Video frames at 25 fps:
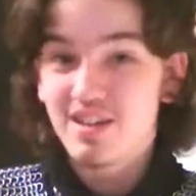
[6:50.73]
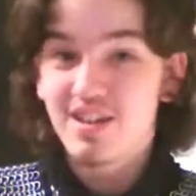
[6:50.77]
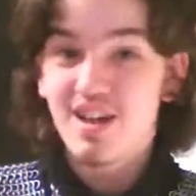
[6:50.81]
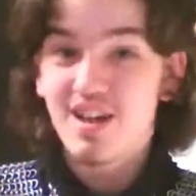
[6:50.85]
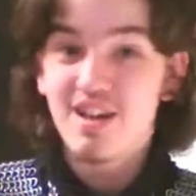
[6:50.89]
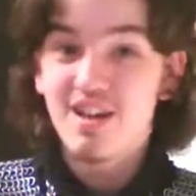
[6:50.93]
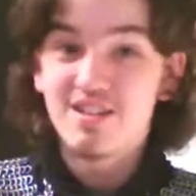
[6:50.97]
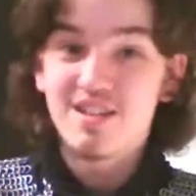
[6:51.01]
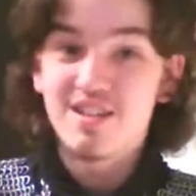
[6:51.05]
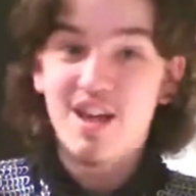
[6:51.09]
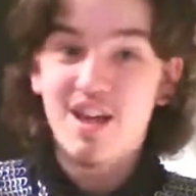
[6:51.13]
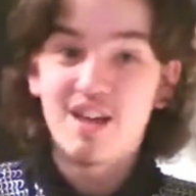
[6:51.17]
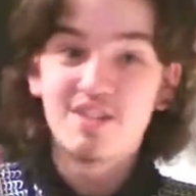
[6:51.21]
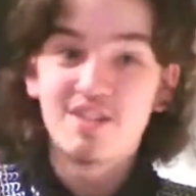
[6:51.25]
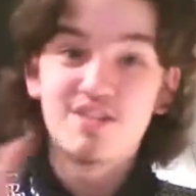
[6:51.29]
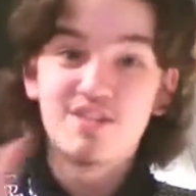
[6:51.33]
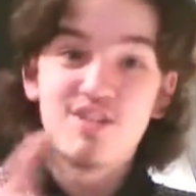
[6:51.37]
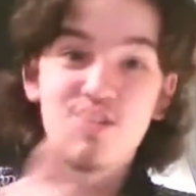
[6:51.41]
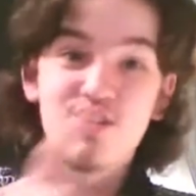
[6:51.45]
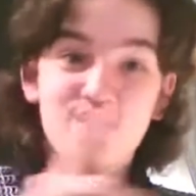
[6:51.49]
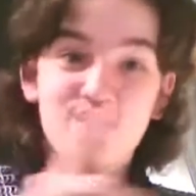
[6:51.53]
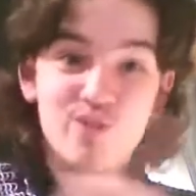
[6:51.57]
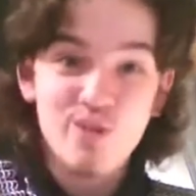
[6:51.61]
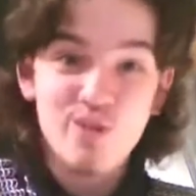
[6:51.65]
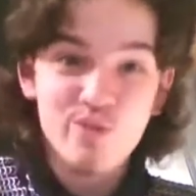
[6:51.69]

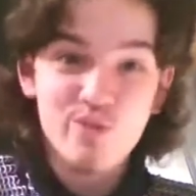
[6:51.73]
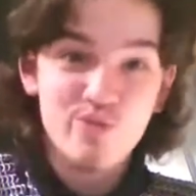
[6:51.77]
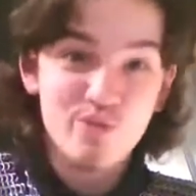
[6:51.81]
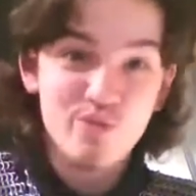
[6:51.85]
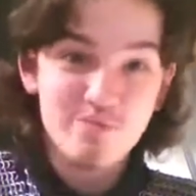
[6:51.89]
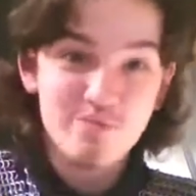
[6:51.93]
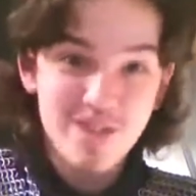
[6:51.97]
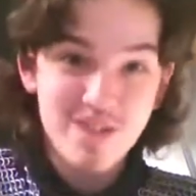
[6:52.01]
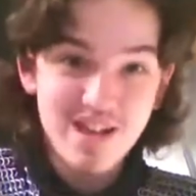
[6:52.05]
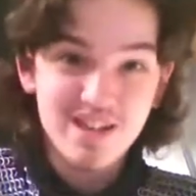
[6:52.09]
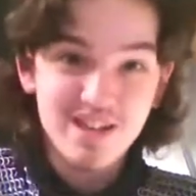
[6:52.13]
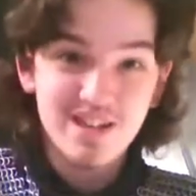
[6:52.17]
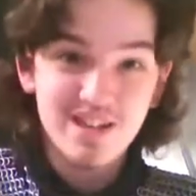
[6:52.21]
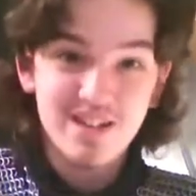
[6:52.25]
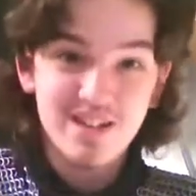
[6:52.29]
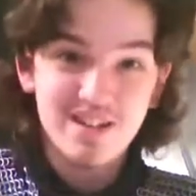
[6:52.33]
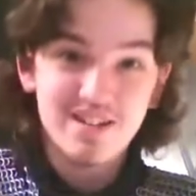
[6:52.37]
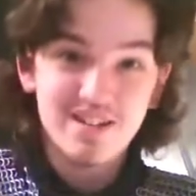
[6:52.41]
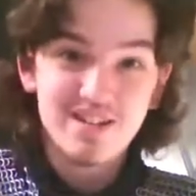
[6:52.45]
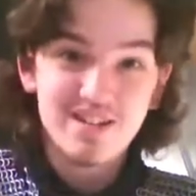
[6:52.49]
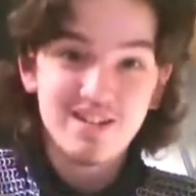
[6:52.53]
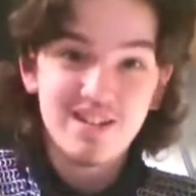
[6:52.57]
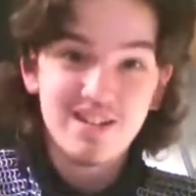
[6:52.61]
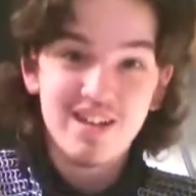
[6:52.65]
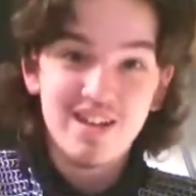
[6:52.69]
Contact
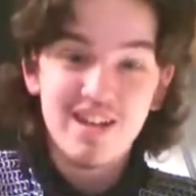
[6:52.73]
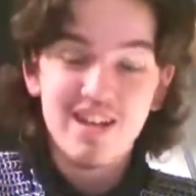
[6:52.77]
Nerfomania,